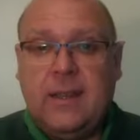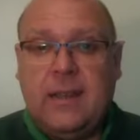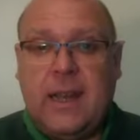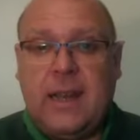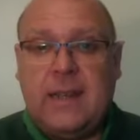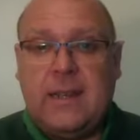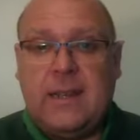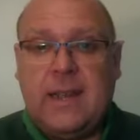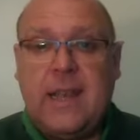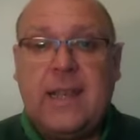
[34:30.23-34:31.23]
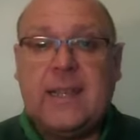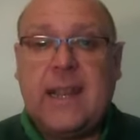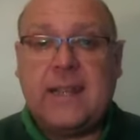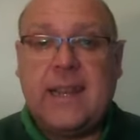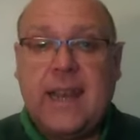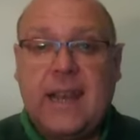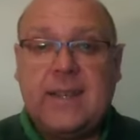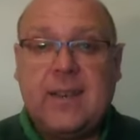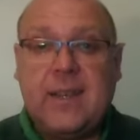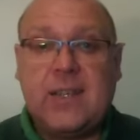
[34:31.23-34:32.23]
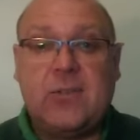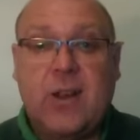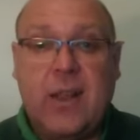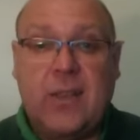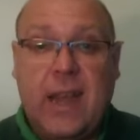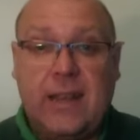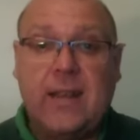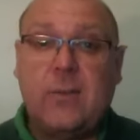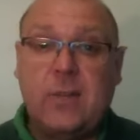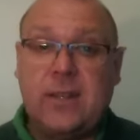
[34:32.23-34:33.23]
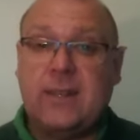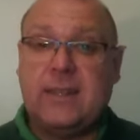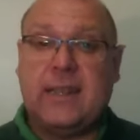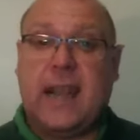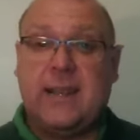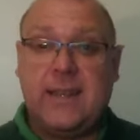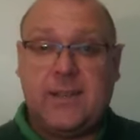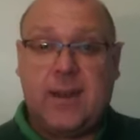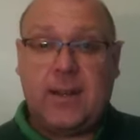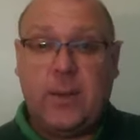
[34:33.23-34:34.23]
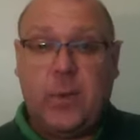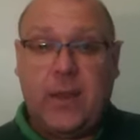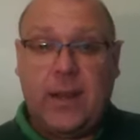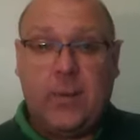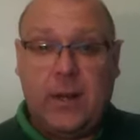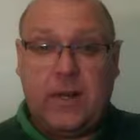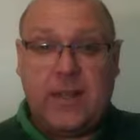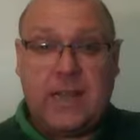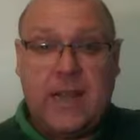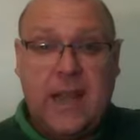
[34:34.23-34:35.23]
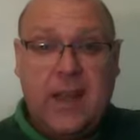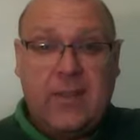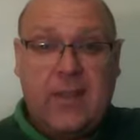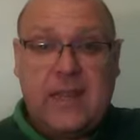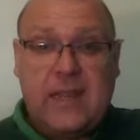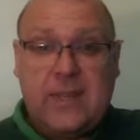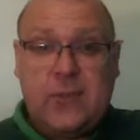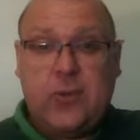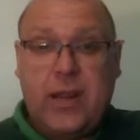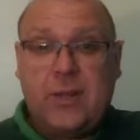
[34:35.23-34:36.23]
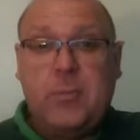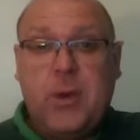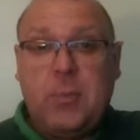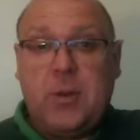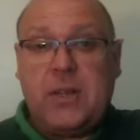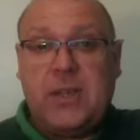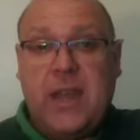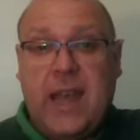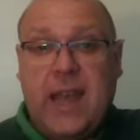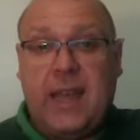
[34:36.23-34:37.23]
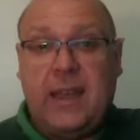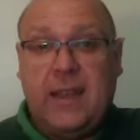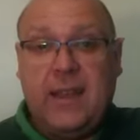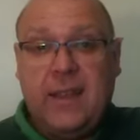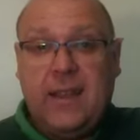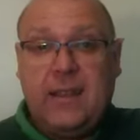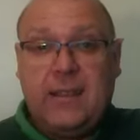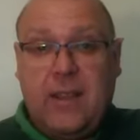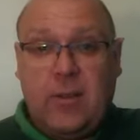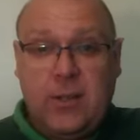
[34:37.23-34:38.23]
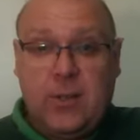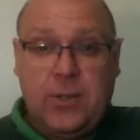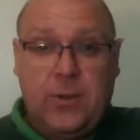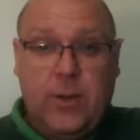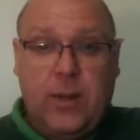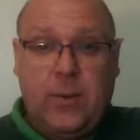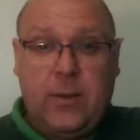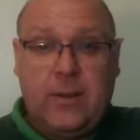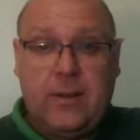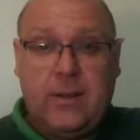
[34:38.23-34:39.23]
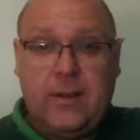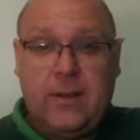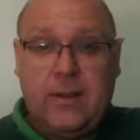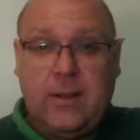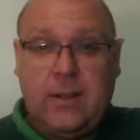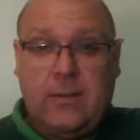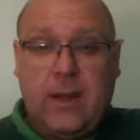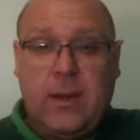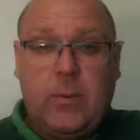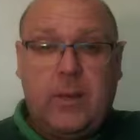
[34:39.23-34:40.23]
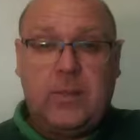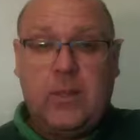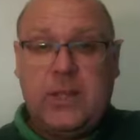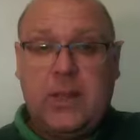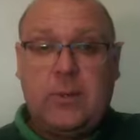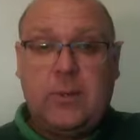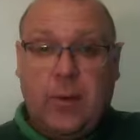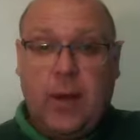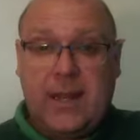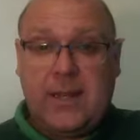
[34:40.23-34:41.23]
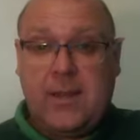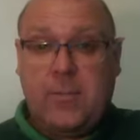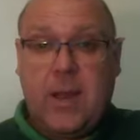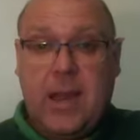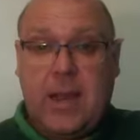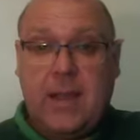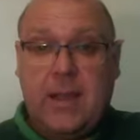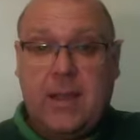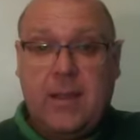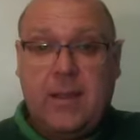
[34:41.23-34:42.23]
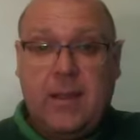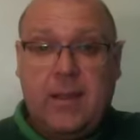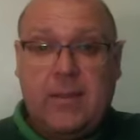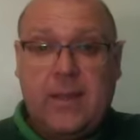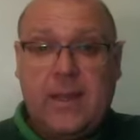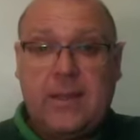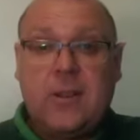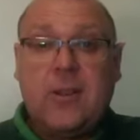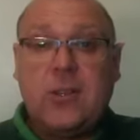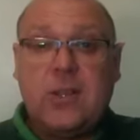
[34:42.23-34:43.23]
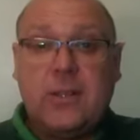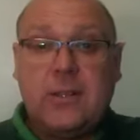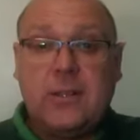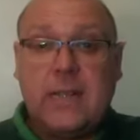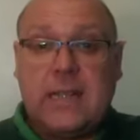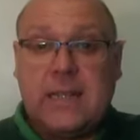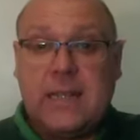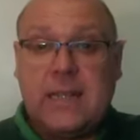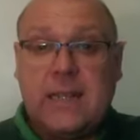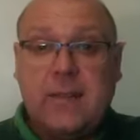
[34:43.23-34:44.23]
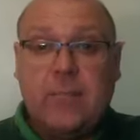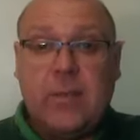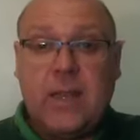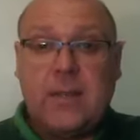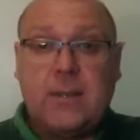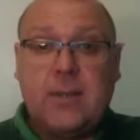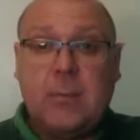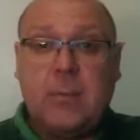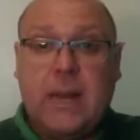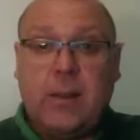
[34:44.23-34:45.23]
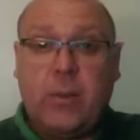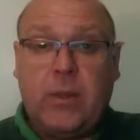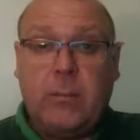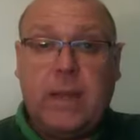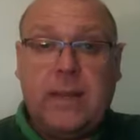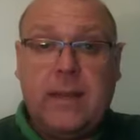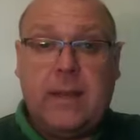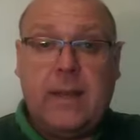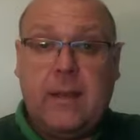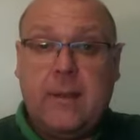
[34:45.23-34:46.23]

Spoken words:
And he sends Gehazi straight there. Don't get distracted with anyone else. There's strict purpose there. Don't talk to anyone. If anyone talks to you, don't answer them back. This is urgent. This is This has got to be dealt with immediately.